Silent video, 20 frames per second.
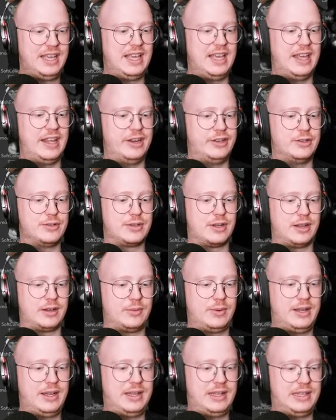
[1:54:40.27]
And I just
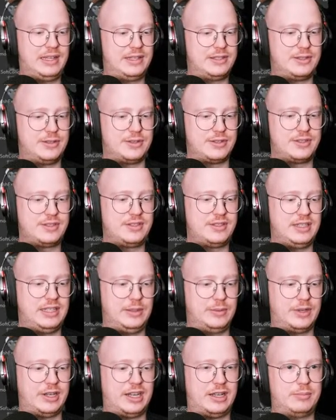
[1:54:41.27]
like, well, let's just
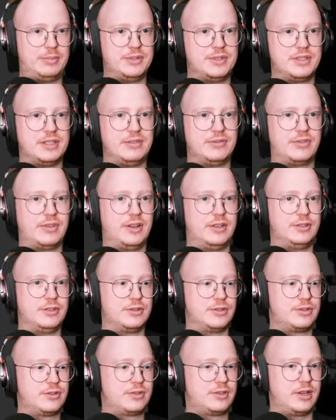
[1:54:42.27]
see what happens if I
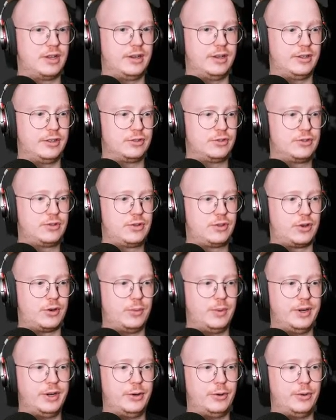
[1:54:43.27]
just kind of
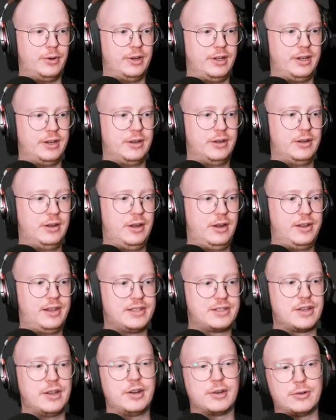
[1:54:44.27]
throw in a horn here. Oh,
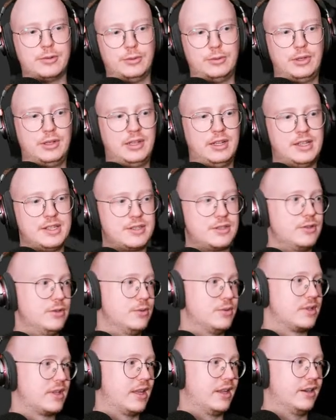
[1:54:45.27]
that's kind of cool. Let's
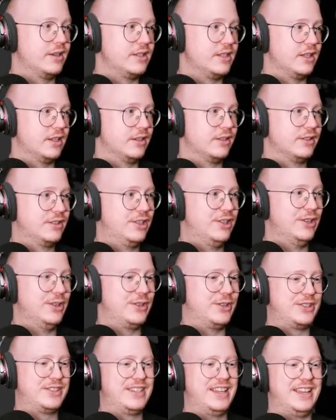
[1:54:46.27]
use that idea to
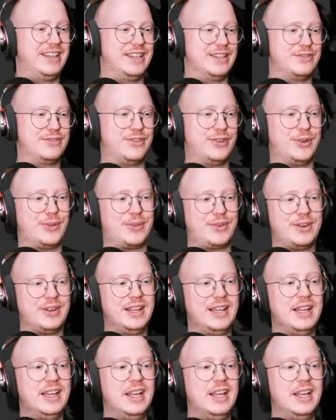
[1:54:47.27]
take it further.